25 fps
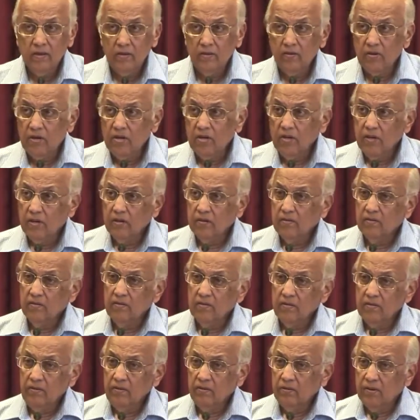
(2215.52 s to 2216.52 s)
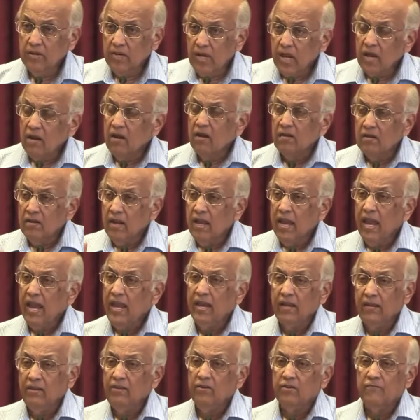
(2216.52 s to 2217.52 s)
You cannot
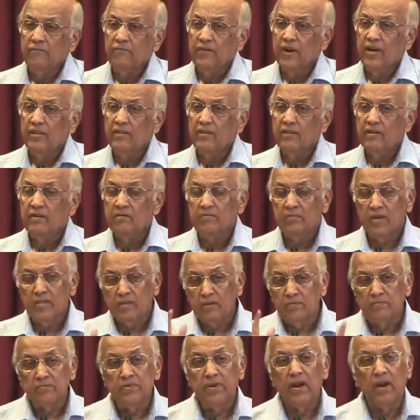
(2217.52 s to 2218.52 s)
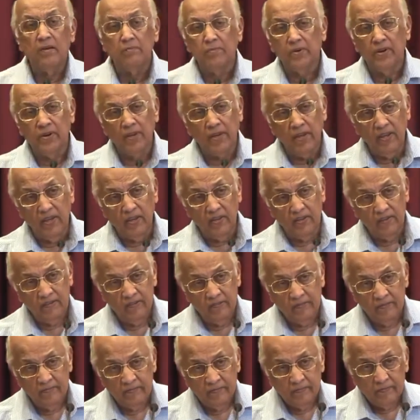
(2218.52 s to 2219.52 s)
hate your father and mother properly
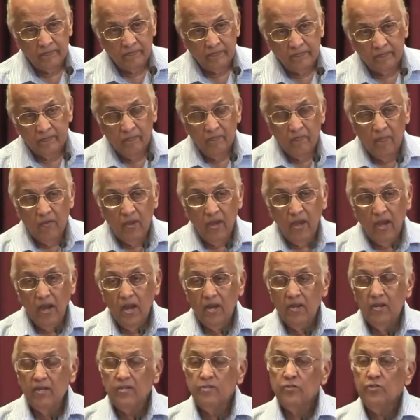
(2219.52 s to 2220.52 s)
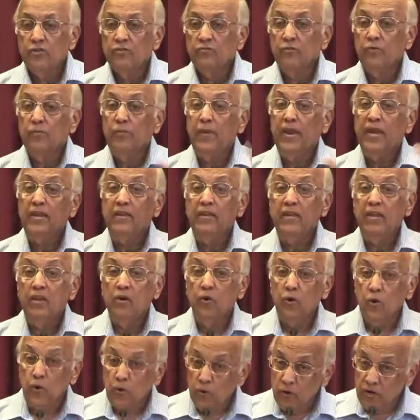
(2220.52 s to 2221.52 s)
unless you have obeyed the
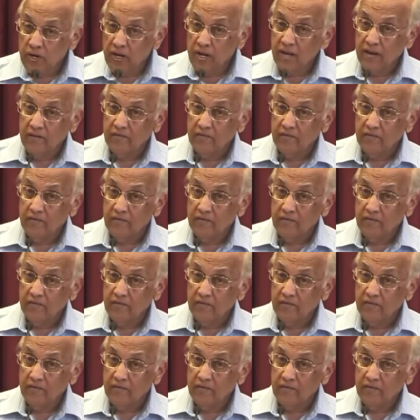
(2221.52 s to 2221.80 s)
old